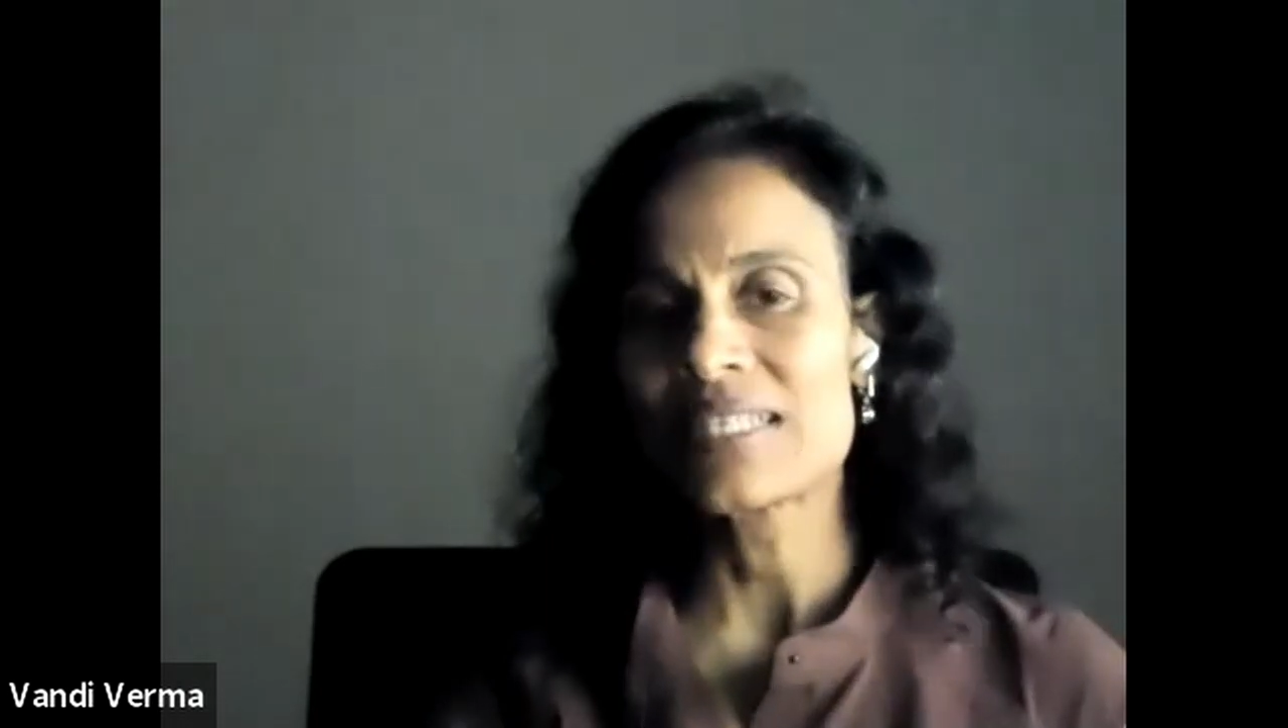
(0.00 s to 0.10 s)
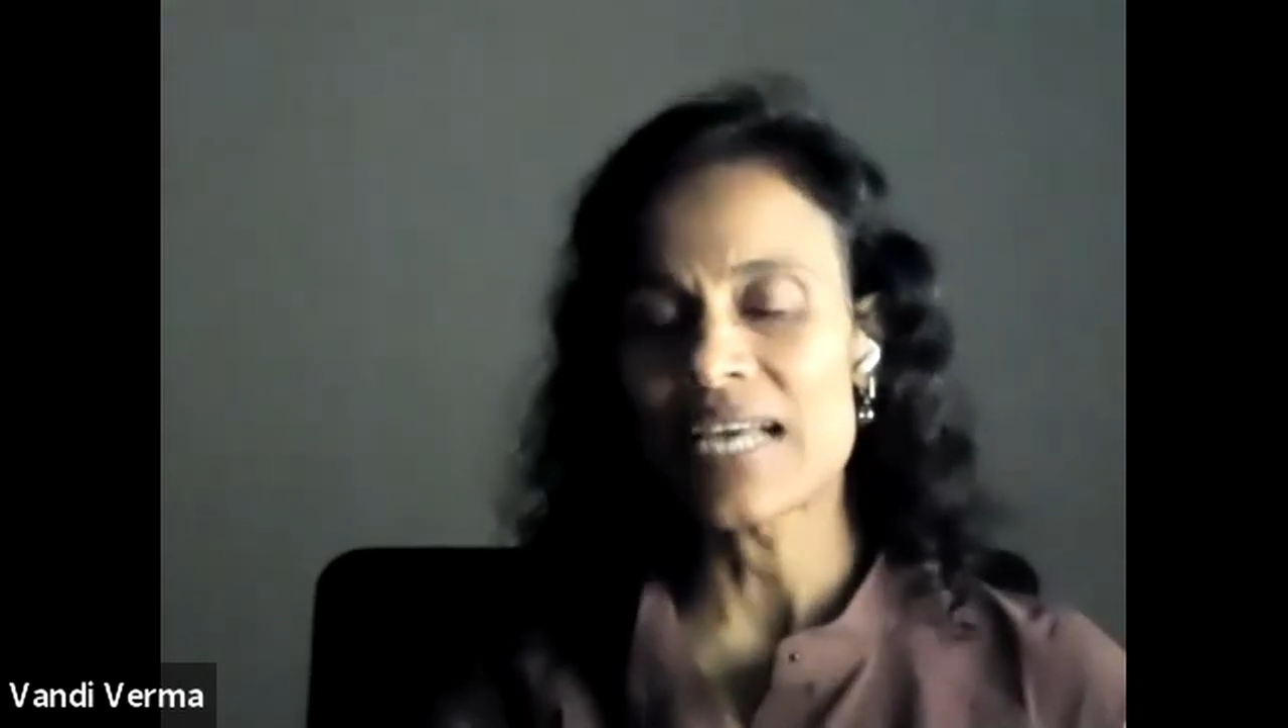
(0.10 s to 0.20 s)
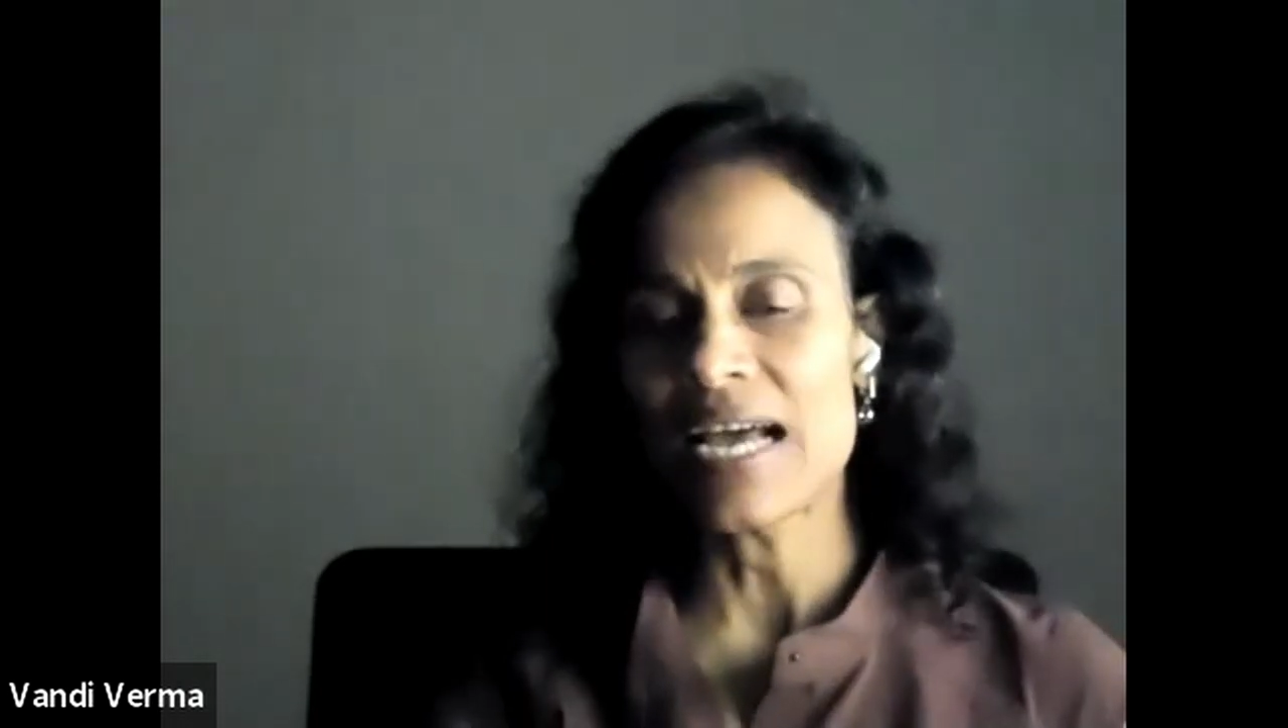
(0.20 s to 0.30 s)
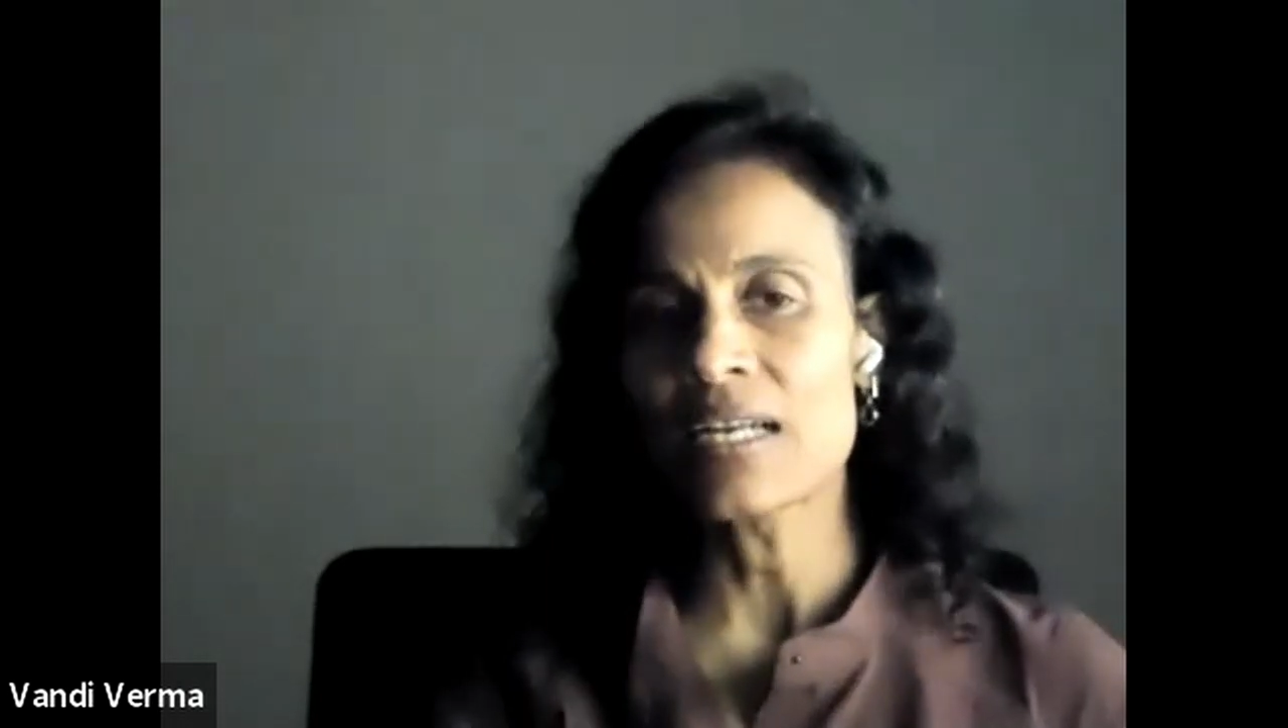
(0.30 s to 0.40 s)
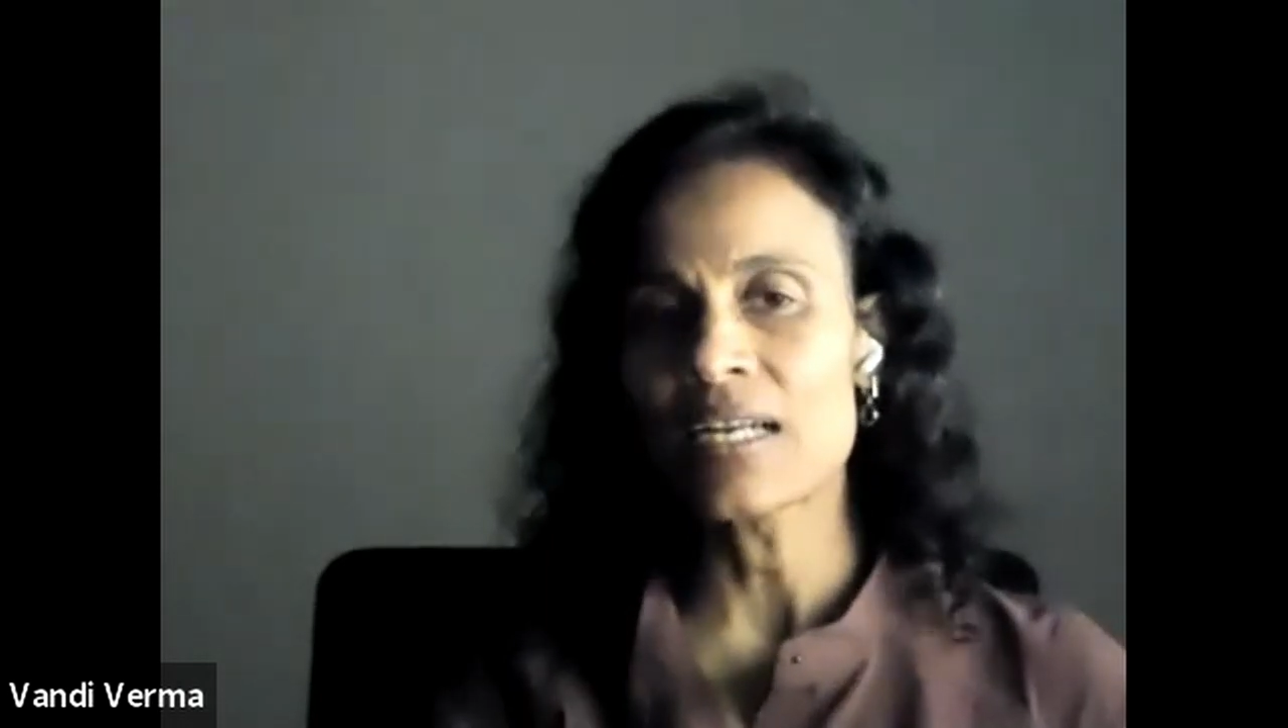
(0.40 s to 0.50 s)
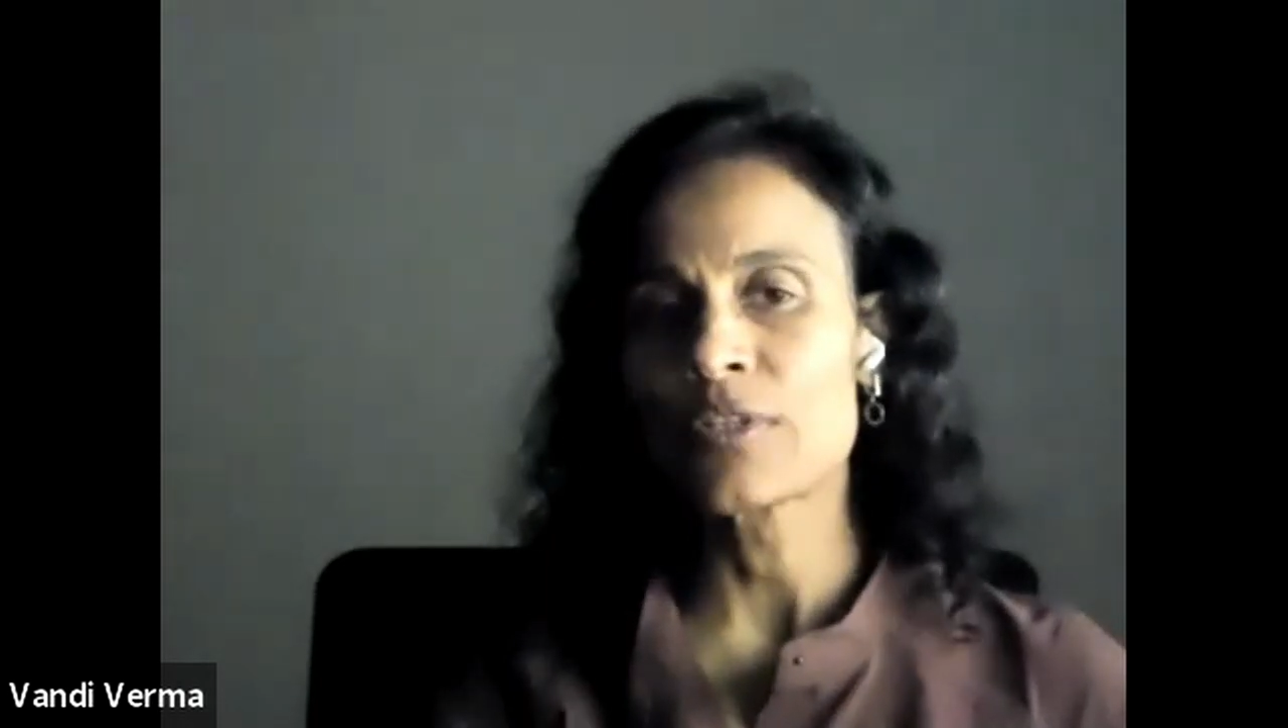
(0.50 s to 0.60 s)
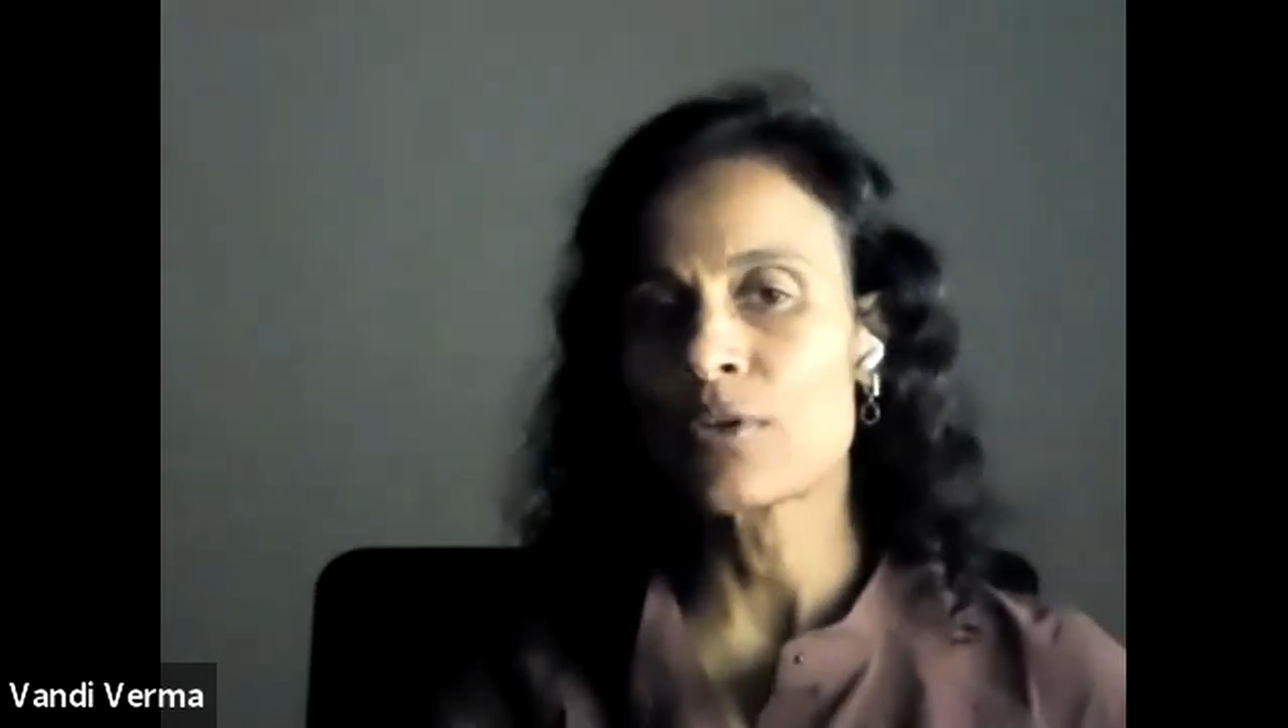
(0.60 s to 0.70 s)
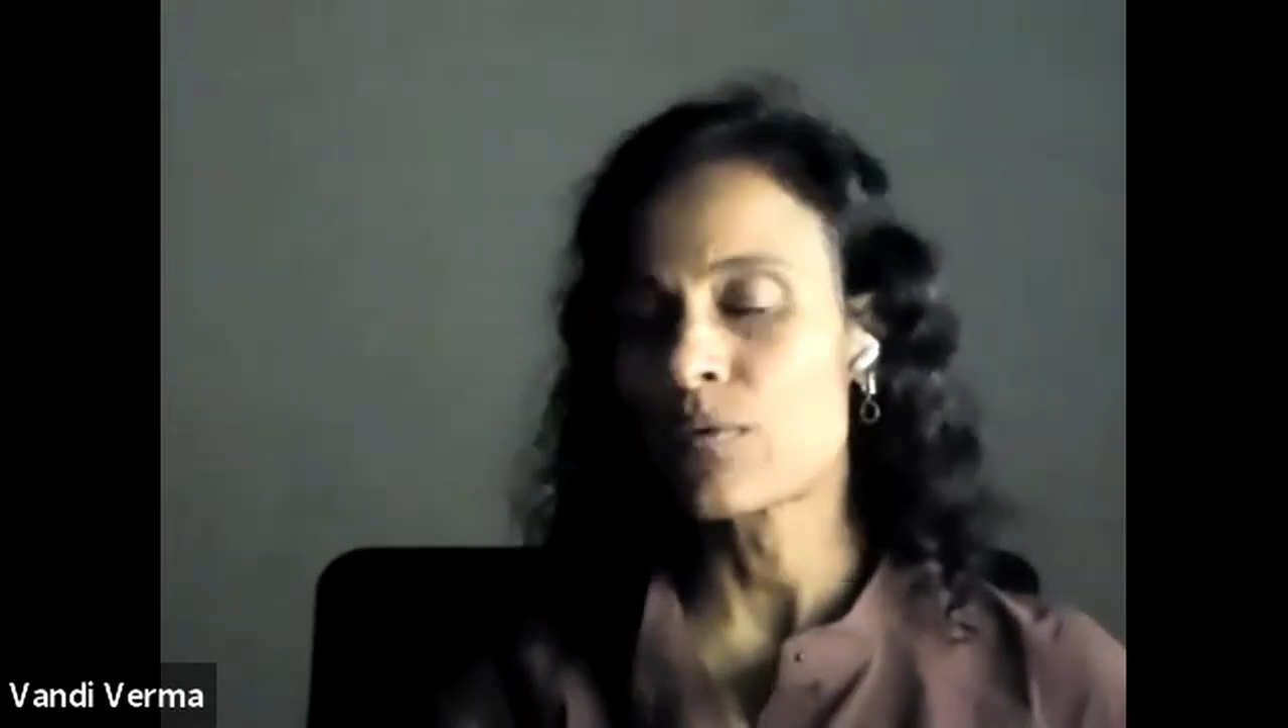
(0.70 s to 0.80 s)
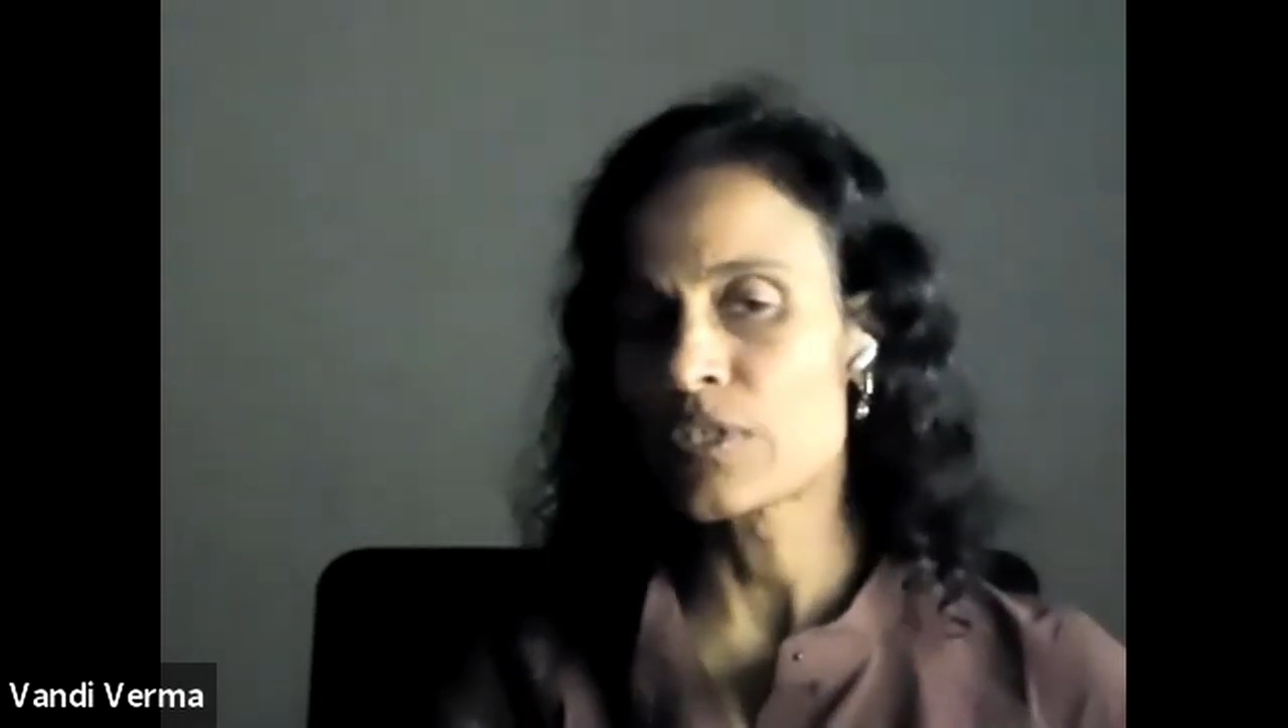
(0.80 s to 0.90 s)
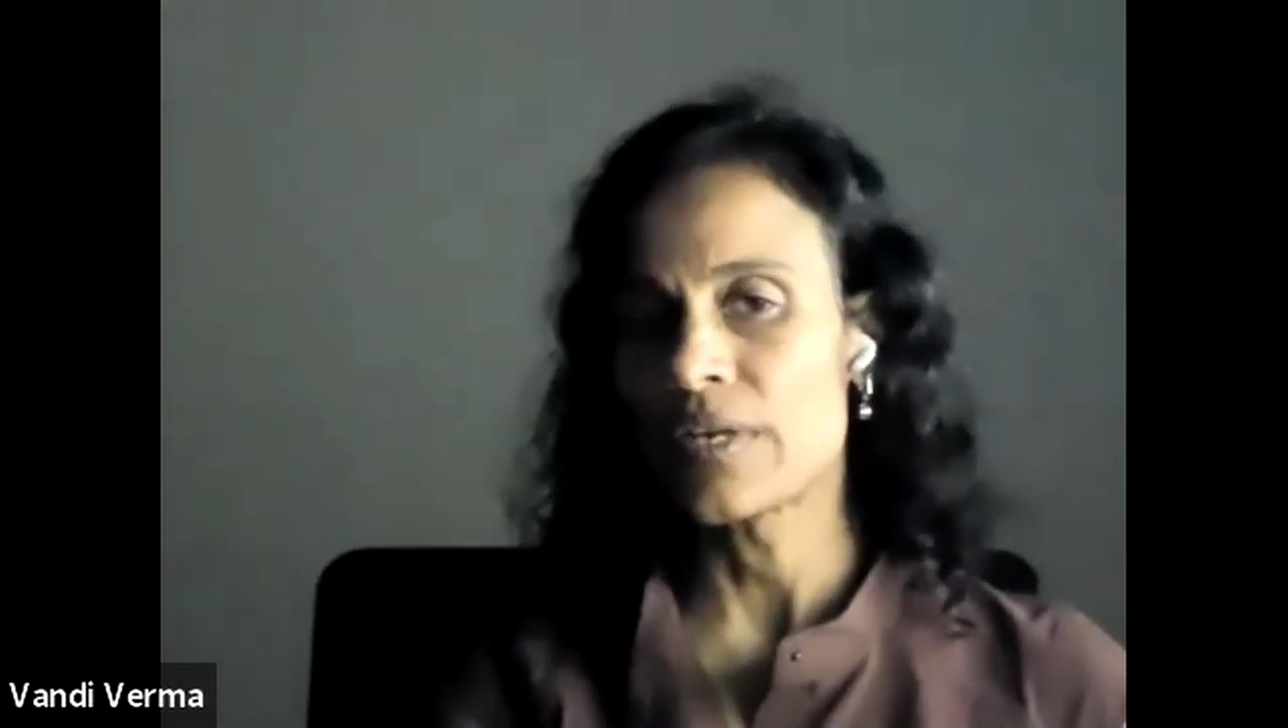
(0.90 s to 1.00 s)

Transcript: exactly where the rover